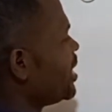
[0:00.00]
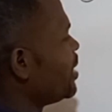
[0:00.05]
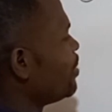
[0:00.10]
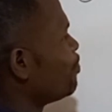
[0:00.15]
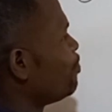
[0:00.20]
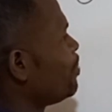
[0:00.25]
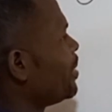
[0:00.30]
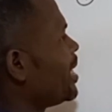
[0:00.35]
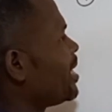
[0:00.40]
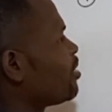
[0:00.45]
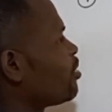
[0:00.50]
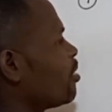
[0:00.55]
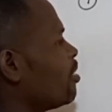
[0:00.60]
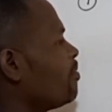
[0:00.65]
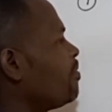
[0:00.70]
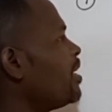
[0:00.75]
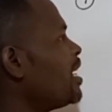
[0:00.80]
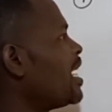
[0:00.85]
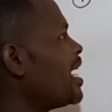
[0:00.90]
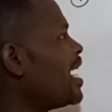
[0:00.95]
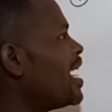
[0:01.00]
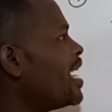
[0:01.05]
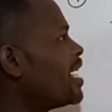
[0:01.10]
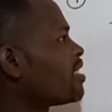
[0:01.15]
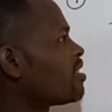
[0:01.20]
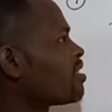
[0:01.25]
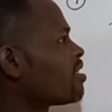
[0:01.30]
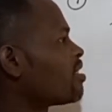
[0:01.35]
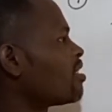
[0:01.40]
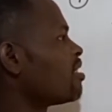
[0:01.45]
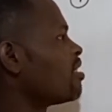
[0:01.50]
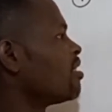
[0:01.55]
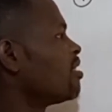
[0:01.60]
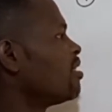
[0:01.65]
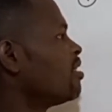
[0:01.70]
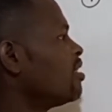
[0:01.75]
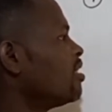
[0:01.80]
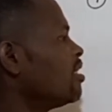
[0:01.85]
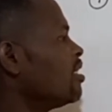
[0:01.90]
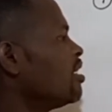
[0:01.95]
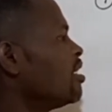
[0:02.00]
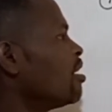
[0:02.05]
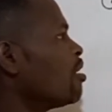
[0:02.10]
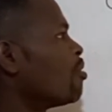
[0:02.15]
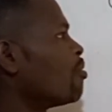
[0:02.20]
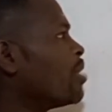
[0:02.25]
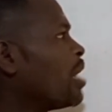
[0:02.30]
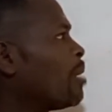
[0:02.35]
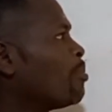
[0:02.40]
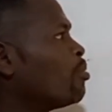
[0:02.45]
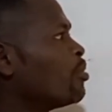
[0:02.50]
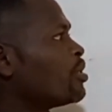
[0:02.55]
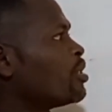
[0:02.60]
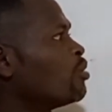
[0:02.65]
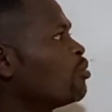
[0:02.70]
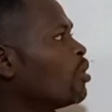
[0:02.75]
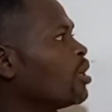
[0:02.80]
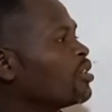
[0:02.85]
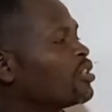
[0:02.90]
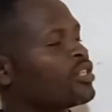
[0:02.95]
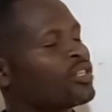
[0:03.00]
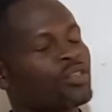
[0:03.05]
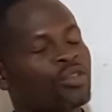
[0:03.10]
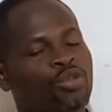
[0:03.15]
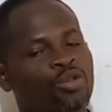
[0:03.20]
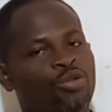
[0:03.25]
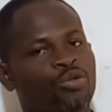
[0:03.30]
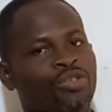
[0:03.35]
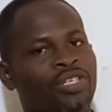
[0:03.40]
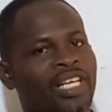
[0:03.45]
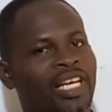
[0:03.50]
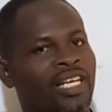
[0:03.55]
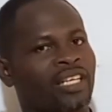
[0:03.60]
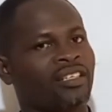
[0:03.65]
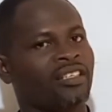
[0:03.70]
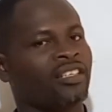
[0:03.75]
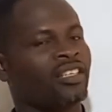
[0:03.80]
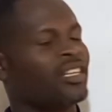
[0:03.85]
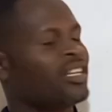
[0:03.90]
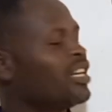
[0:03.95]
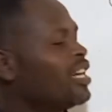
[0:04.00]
in place of x, we are putting what? 2 there.